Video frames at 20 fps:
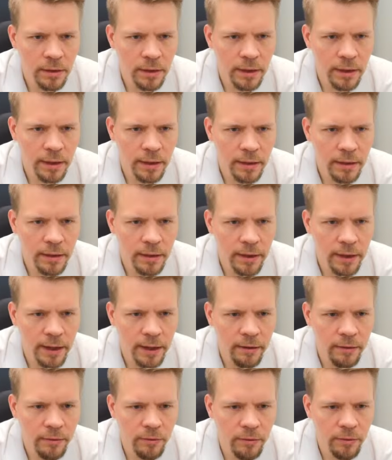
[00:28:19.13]
And
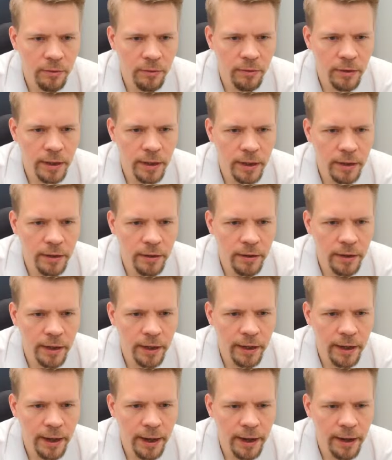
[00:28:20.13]
now rook here,
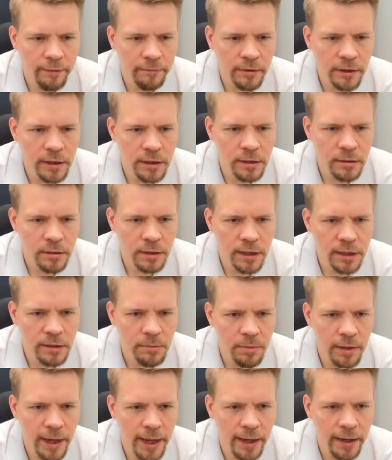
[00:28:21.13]
I have this
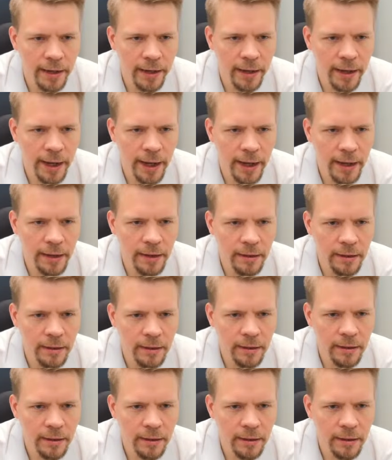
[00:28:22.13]
plan again.